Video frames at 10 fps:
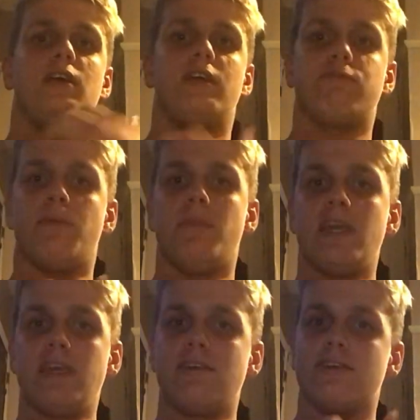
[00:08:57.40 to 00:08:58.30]
it's for
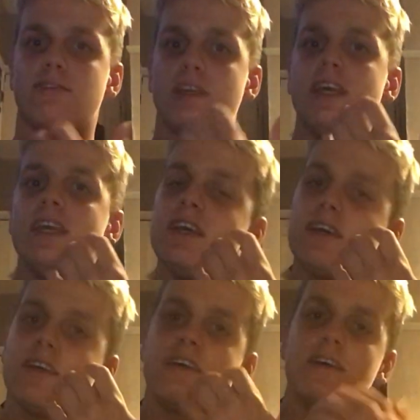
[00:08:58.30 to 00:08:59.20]
me, really,
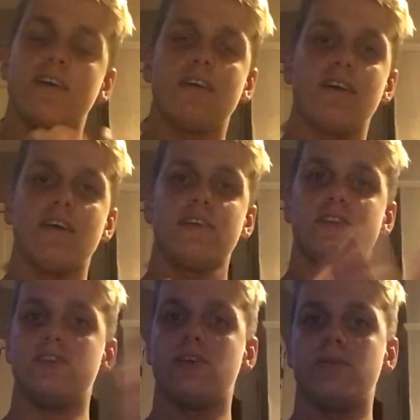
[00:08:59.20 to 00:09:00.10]
and I
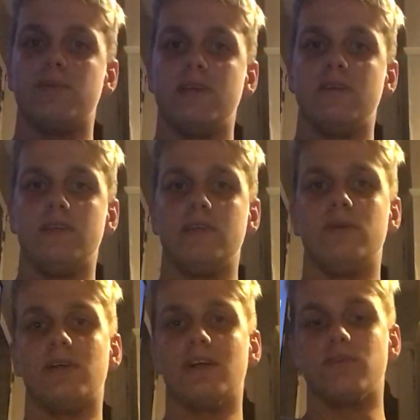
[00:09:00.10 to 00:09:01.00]
just hope that
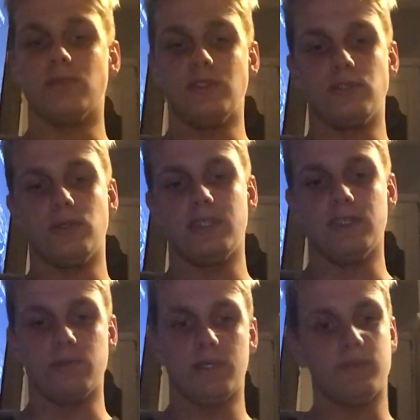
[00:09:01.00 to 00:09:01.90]
you guys will enjoy it
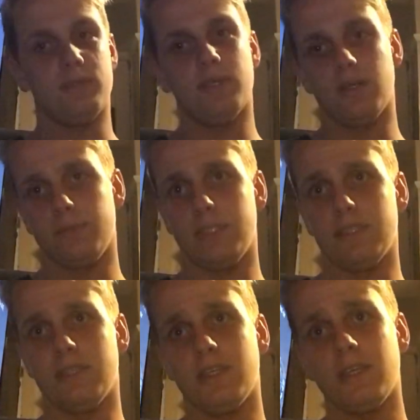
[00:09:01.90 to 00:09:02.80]
as well. I mean,